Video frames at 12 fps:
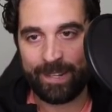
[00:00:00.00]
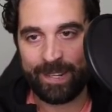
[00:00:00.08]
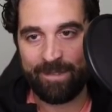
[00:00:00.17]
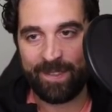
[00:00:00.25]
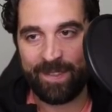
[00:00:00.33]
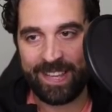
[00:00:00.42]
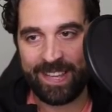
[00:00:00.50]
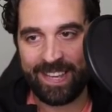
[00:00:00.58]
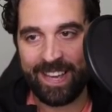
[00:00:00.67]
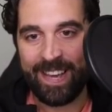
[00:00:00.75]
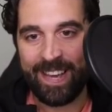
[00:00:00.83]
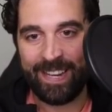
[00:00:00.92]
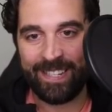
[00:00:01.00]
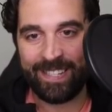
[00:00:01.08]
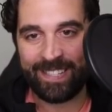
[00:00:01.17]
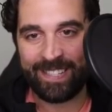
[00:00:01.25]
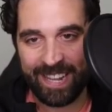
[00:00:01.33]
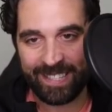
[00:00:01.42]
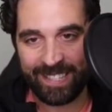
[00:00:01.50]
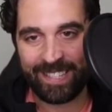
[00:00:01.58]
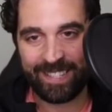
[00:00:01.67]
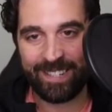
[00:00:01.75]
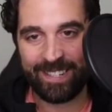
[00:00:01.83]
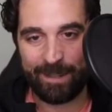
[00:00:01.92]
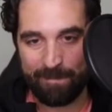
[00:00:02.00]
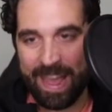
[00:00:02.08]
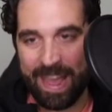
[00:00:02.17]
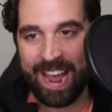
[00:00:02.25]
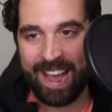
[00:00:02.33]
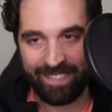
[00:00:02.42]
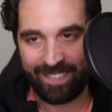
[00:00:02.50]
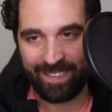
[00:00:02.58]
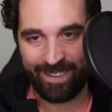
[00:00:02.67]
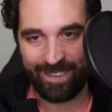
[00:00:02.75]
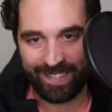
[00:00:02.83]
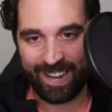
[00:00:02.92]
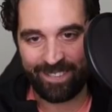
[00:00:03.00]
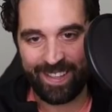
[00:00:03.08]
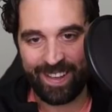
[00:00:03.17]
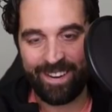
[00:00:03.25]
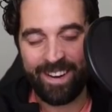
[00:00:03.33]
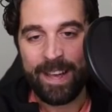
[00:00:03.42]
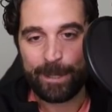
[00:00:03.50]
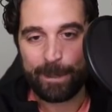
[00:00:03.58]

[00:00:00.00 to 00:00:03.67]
given the intense demand that there is out there